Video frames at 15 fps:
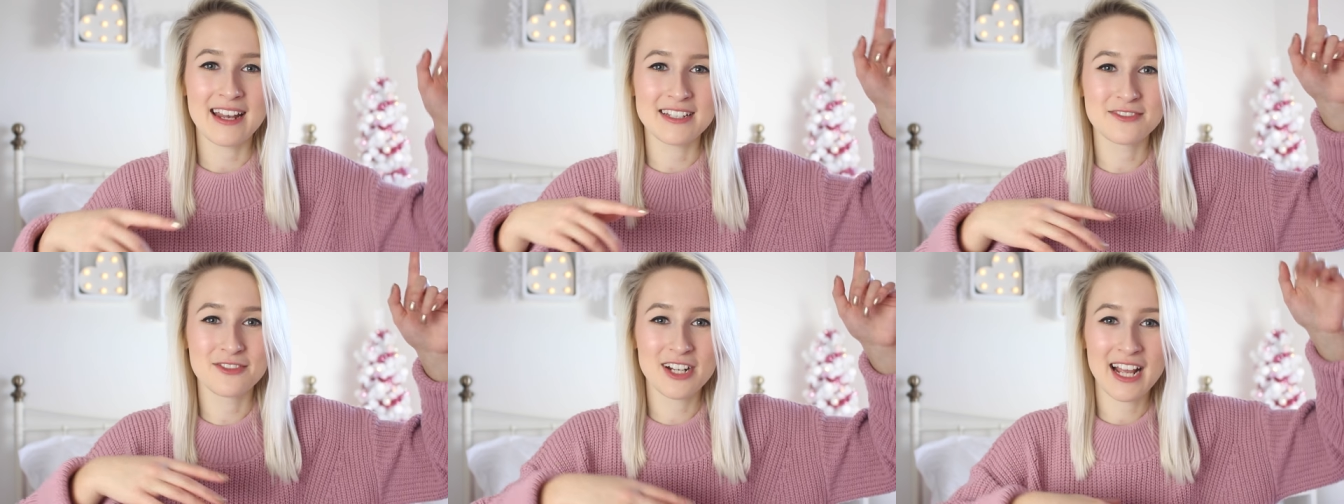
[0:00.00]

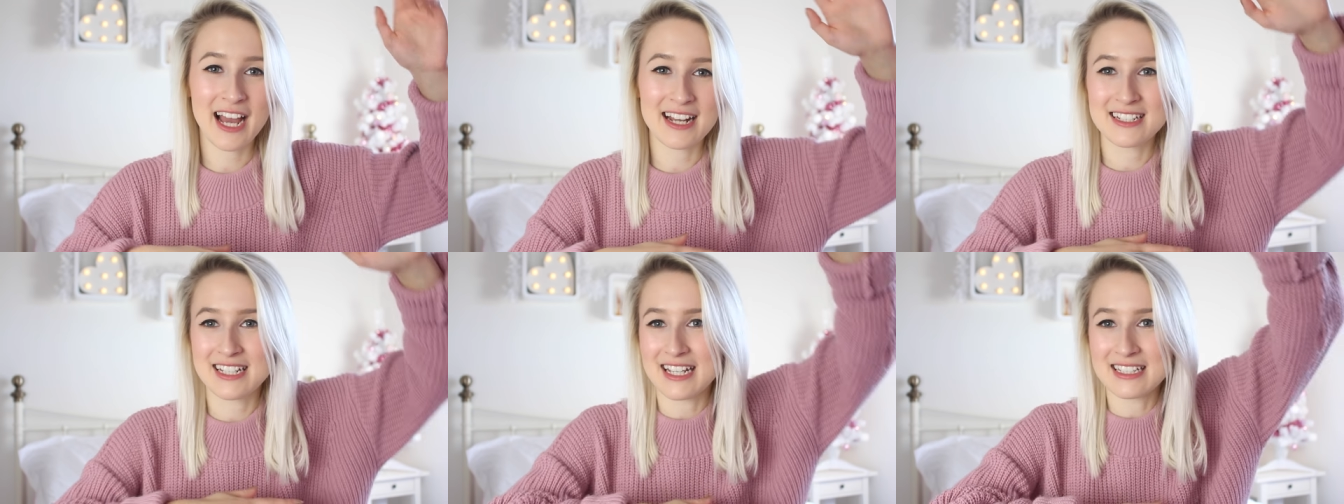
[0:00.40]
And it's really
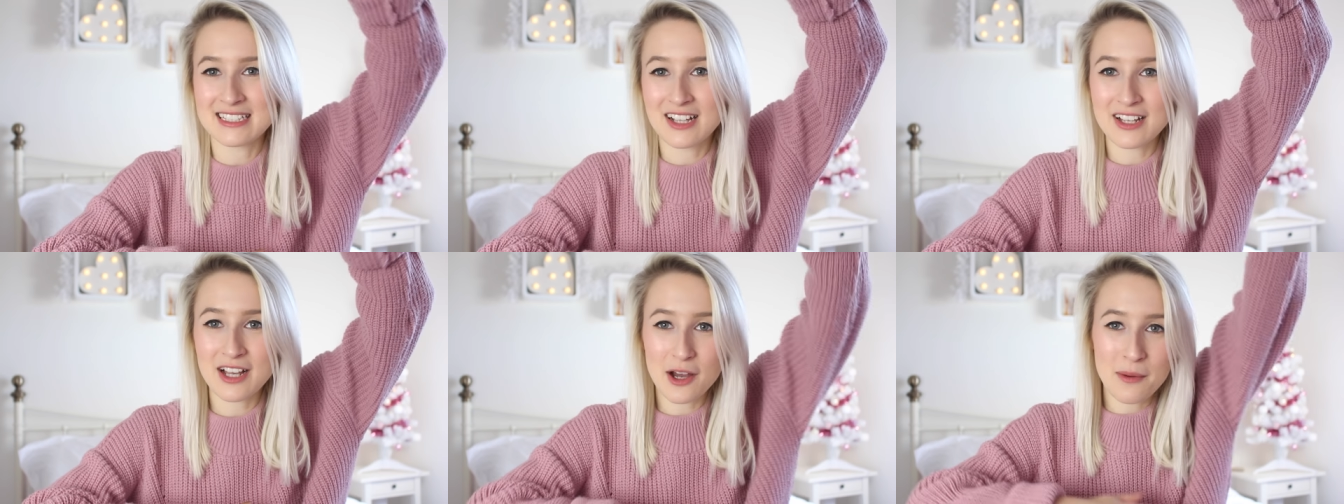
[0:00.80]
handy.
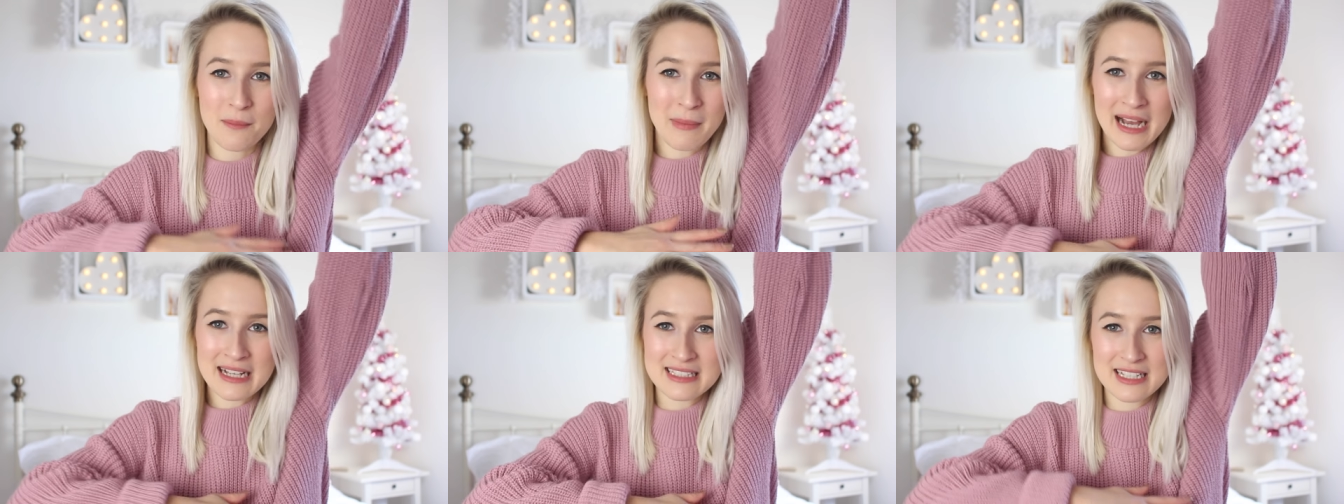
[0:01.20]
It's like a
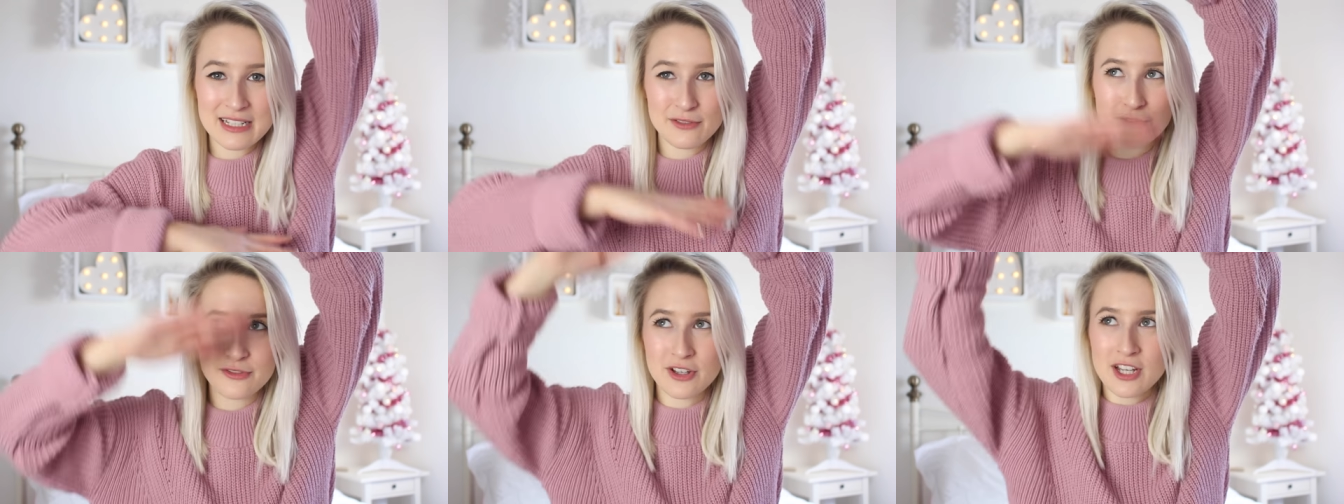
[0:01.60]

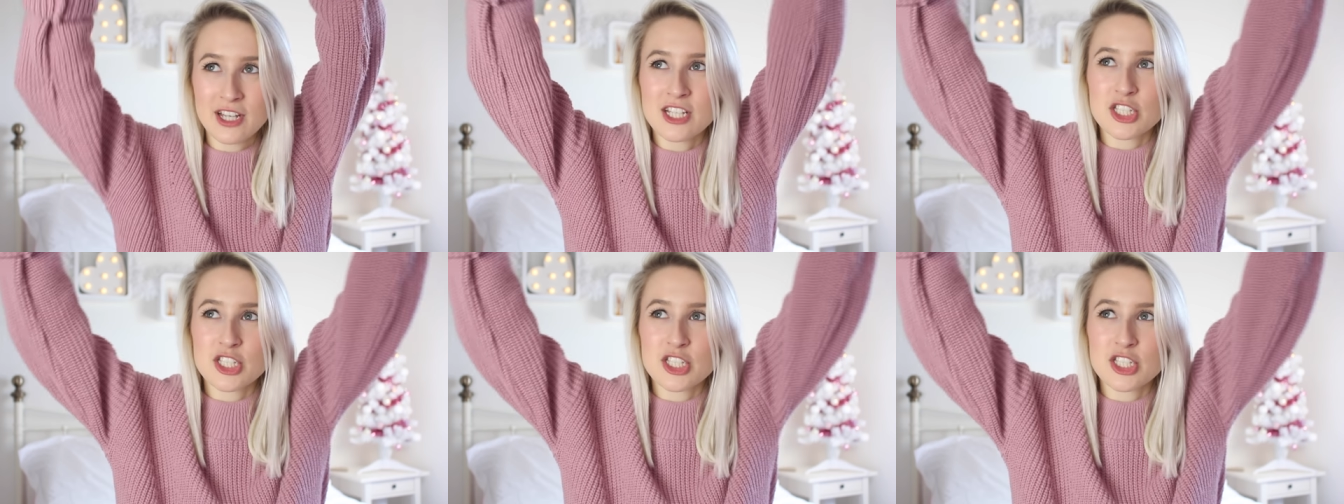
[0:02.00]
massive